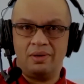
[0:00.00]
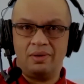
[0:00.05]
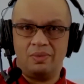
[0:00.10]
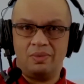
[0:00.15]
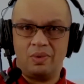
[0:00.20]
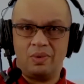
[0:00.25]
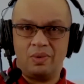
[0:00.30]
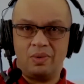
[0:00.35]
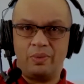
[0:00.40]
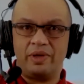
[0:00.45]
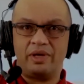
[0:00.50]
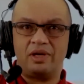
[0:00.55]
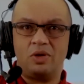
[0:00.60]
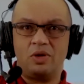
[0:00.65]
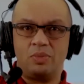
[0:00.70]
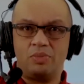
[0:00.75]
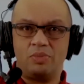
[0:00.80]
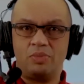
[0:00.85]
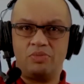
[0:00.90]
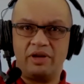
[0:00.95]
where we can
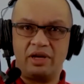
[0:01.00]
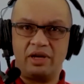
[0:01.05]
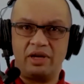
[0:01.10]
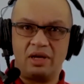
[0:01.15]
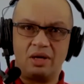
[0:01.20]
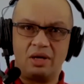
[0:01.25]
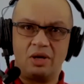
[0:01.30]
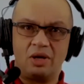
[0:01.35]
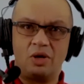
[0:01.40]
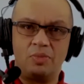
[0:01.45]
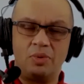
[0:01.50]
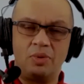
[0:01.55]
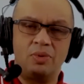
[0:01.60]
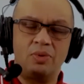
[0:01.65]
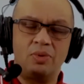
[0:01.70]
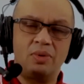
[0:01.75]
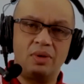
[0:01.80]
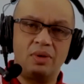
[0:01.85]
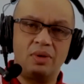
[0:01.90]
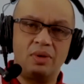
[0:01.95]
operate
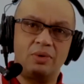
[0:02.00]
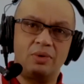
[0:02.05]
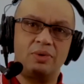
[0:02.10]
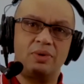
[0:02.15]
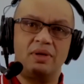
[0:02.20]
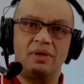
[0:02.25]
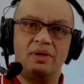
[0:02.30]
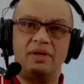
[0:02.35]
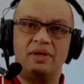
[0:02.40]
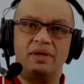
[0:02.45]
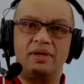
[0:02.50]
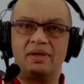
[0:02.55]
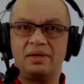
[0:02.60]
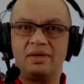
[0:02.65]
global locally.